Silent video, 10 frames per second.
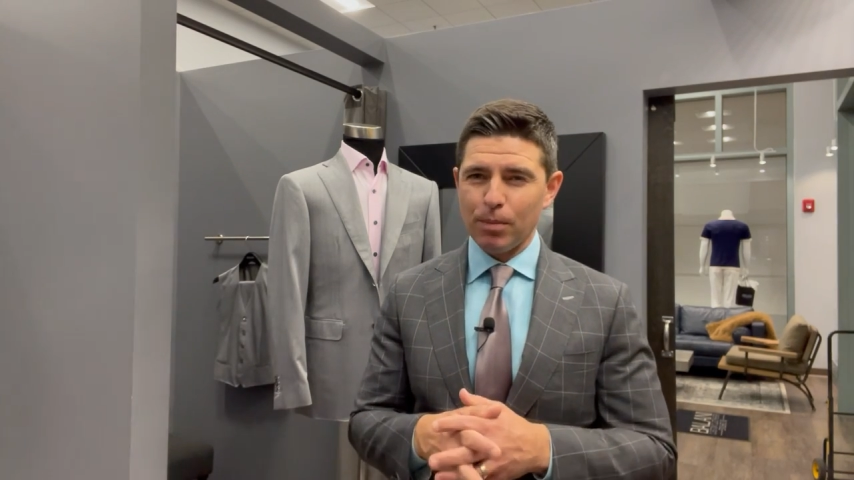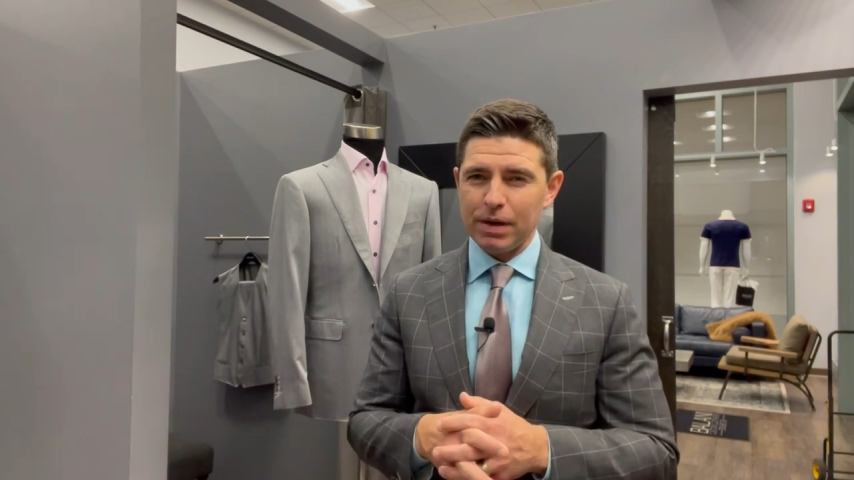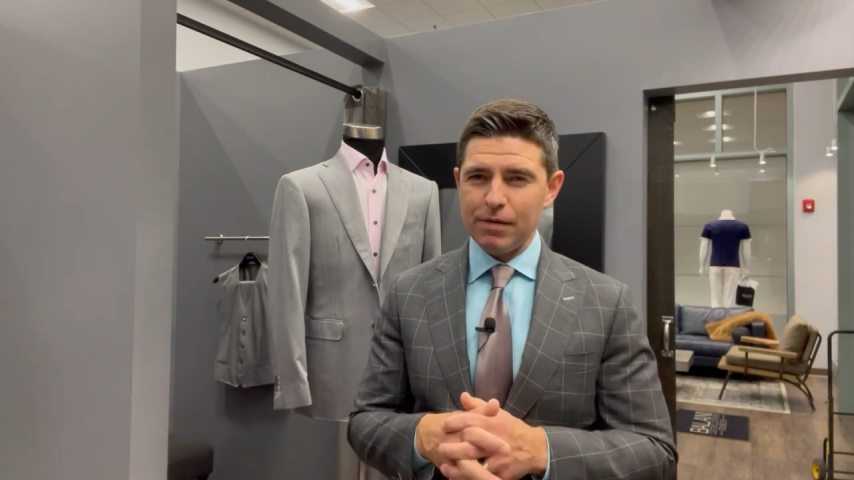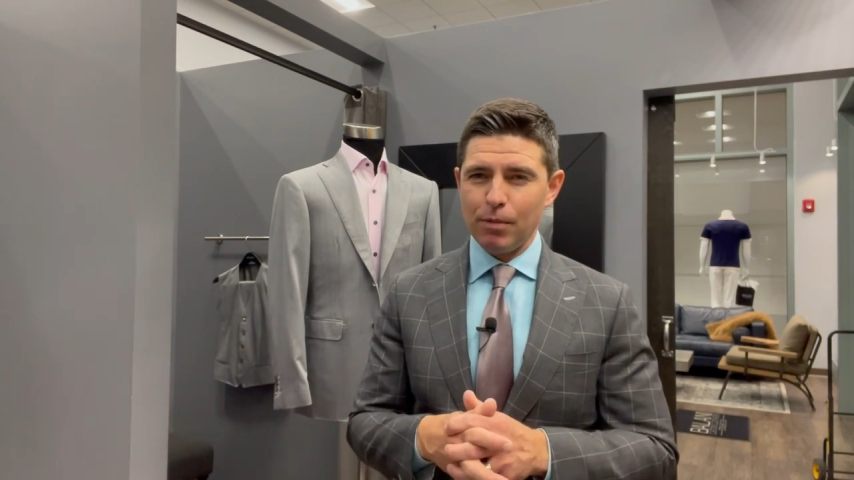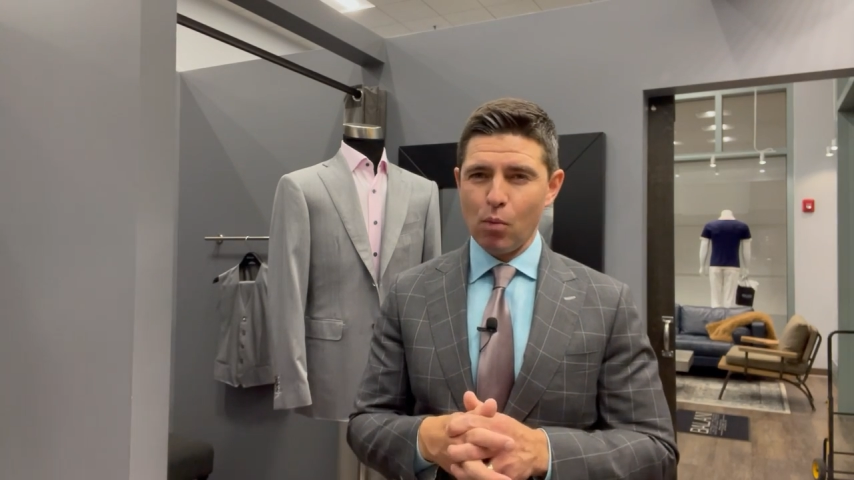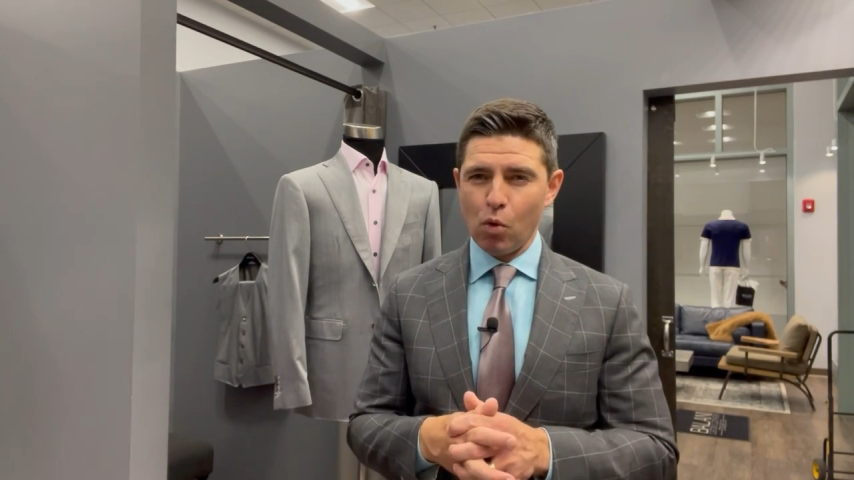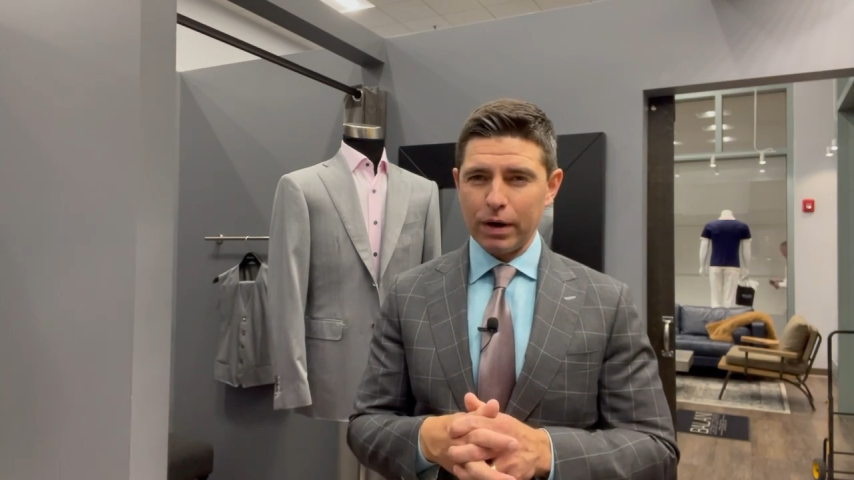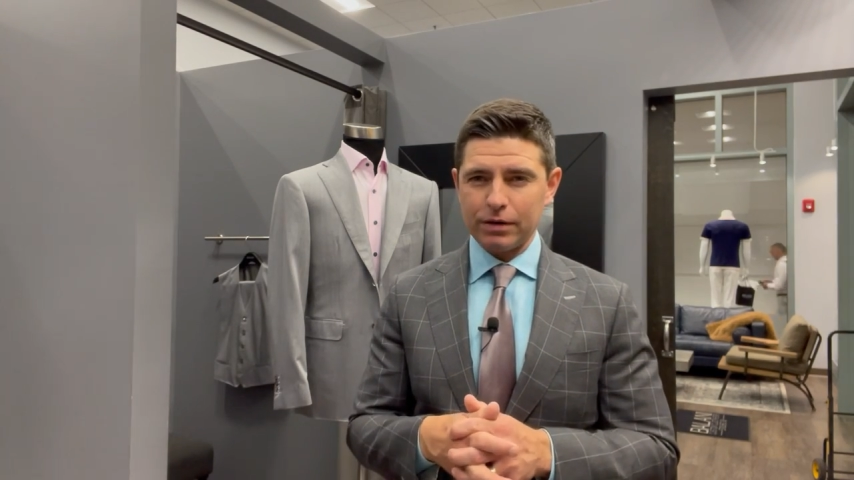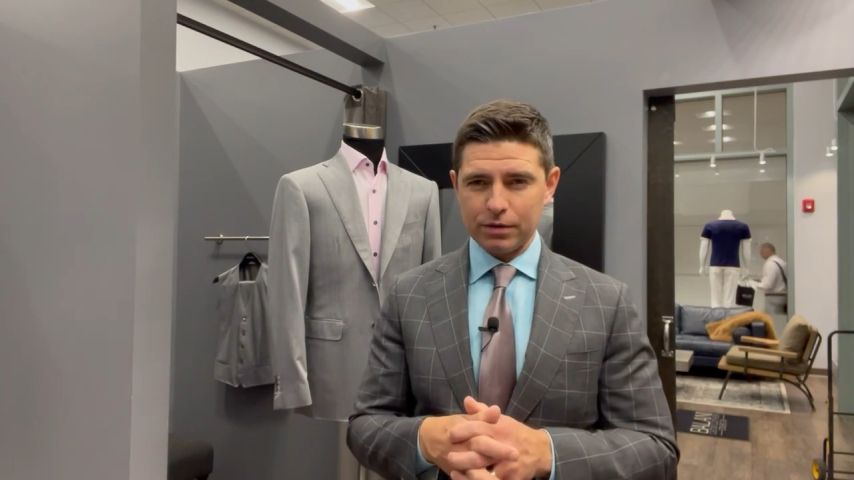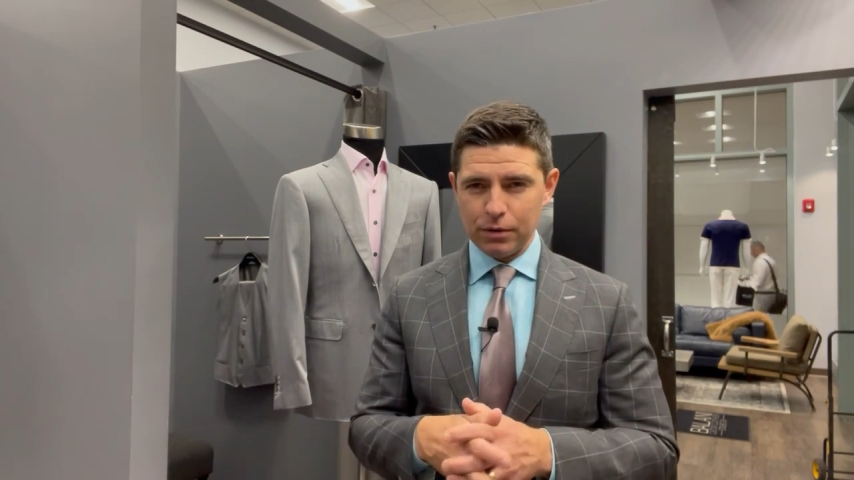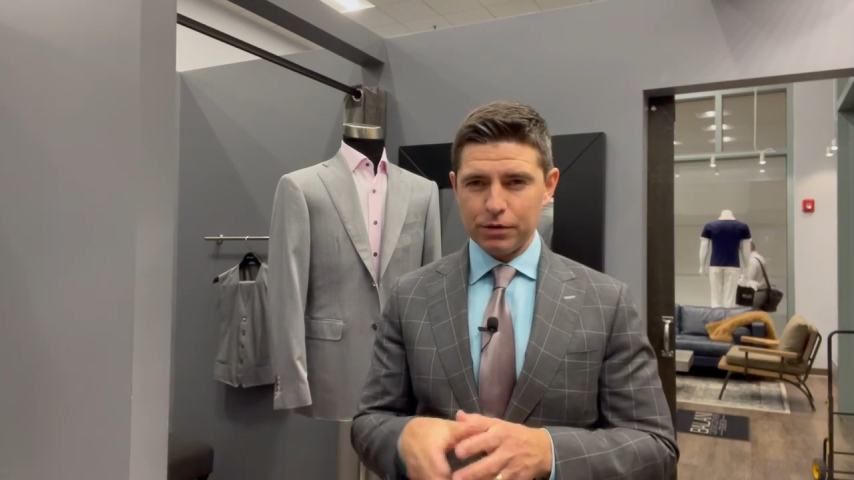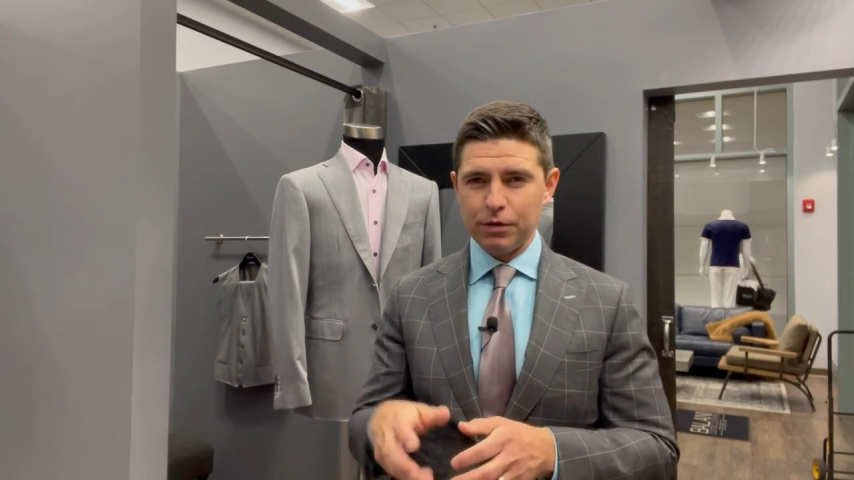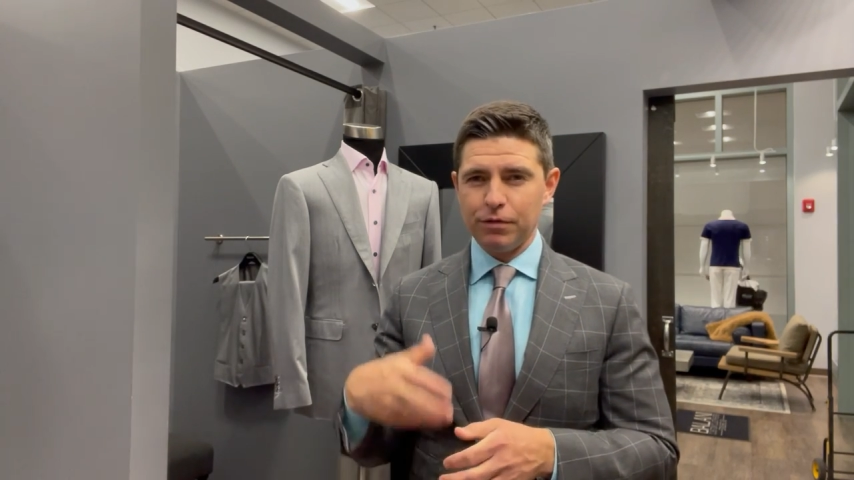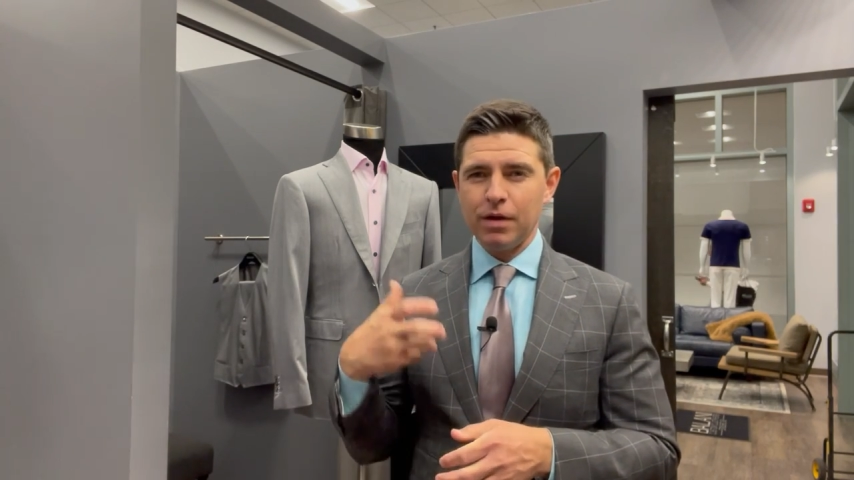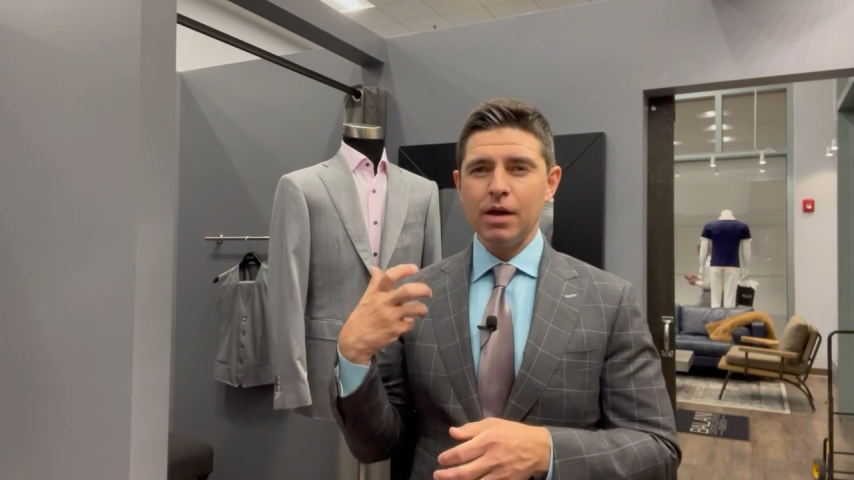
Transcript: but even more exclusive,